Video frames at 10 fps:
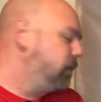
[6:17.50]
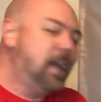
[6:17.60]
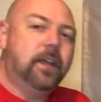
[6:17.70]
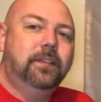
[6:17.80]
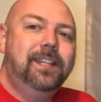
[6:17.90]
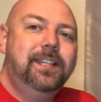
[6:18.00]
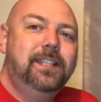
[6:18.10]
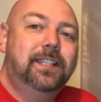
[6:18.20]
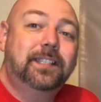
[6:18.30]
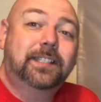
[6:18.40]
that
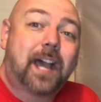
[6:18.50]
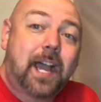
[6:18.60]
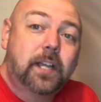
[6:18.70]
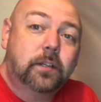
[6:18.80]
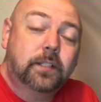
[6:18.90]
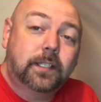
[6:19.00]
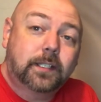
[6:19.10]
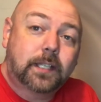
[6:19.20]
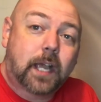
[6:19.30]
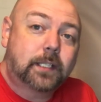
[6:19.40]
these tires, these
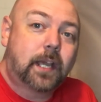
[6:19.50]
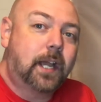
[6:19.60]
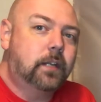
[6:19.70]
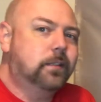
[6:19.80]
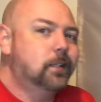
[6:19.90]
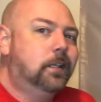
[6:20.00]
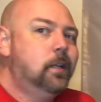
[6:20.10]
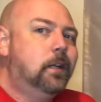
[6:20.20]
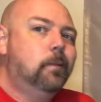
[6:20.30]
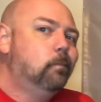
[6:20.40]
stock tires,
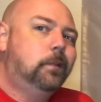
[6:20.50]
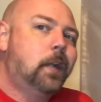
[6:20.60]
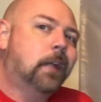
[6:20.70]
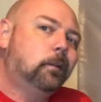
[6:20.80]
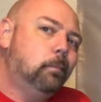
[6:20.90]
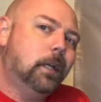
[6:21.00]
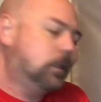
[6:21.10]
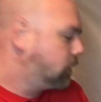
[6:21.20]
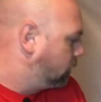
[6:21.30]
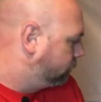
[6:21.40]
not the best.